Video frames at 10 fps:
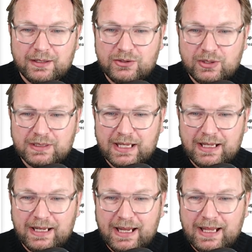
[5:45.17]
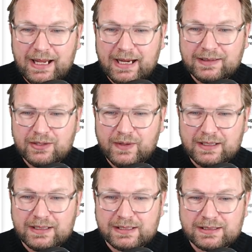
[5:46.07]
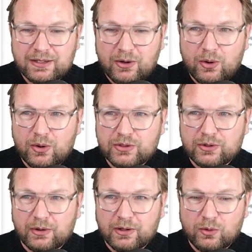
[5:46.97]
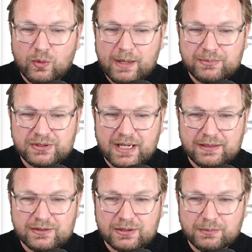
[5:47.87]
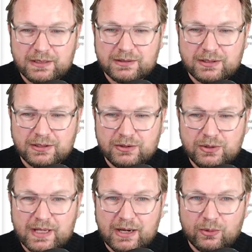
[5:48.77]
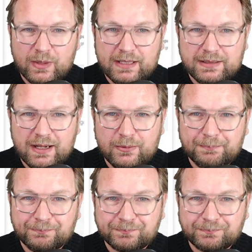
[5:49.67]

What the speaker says: you can activate this on your website. So I'm not going to do that right now,